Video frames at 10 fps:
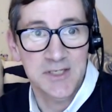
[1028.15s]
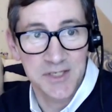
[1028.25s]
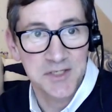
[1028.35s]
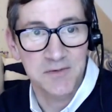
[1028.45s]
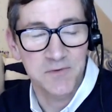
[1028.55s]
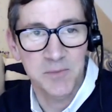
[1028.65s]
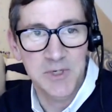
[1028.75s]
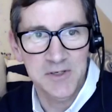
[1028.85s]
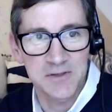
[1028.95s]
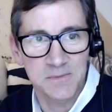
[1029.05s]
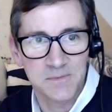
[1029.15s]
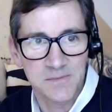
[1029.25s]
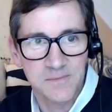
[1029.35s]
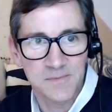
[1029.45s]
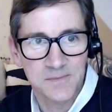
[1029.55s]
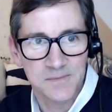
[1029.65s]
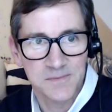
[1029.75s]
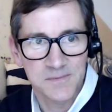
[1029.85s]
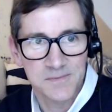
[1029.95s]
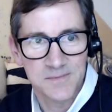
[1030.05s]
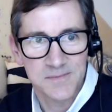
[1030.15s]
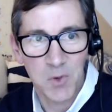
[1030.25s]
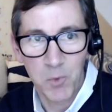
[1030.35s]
disinformation? And what